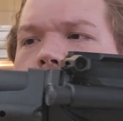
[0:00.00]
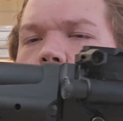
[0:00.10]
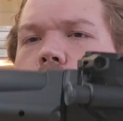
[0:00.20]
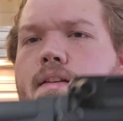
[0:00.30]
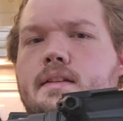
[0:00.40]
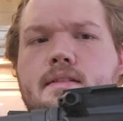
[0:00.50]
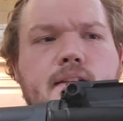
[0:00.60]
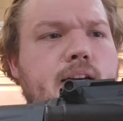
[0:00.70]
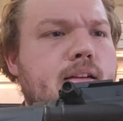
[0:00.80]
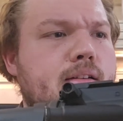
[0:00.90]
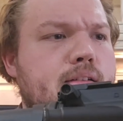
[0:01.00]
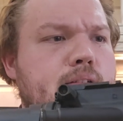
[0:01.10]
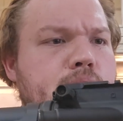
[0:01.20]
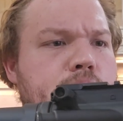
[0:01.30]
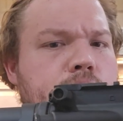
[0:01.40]
And it's got a
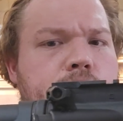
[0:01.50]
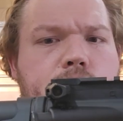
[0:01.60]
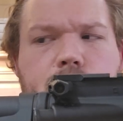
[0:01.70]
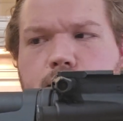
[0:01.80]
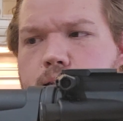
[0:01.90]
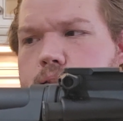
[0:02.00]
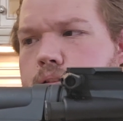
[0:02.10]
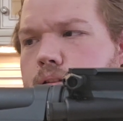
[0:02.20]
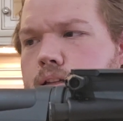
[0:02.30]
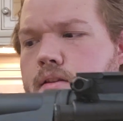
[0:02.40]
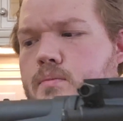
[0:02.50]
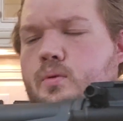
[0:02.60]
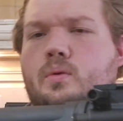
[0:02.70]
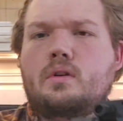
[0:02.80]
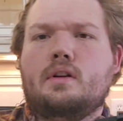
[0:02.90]
decent length of
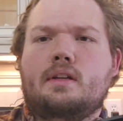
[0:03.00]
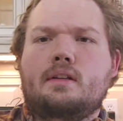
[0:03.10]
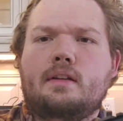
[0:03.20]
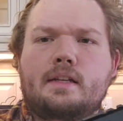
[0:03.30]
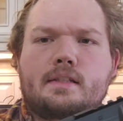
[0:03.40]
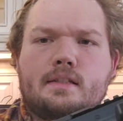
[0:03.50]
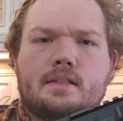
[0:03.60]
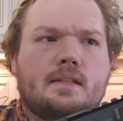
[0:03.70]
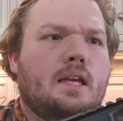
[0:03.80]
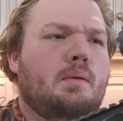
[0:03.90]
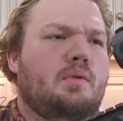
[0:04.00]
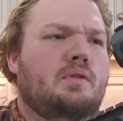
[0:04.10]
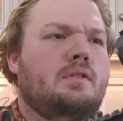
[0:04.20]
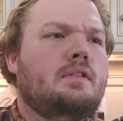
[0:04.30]
pull on it, nice and stable.